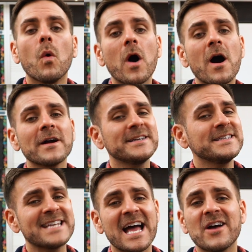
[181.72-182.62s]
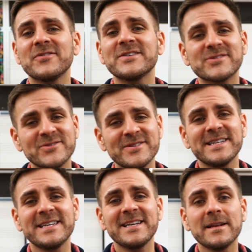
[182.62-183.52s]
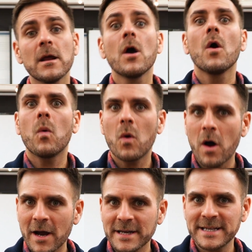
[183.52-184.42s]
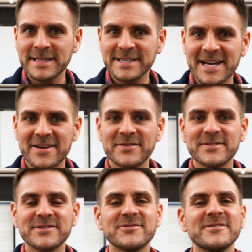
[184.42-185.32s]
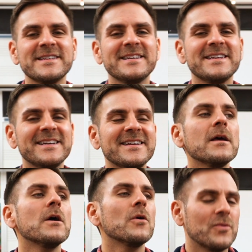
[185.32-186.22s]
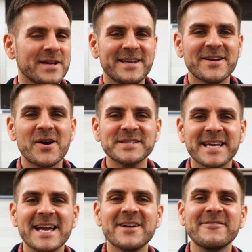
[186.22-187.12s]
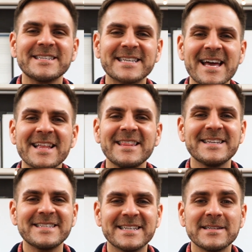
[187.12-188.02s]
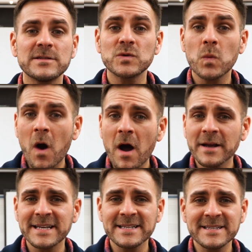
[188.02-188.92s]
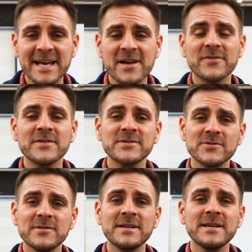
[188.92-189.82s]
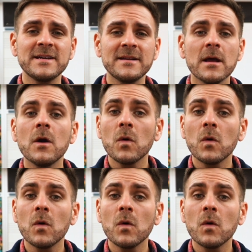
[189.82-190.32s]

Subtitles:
walking down the street, walking down the street. We are scary skeletons walking down the street.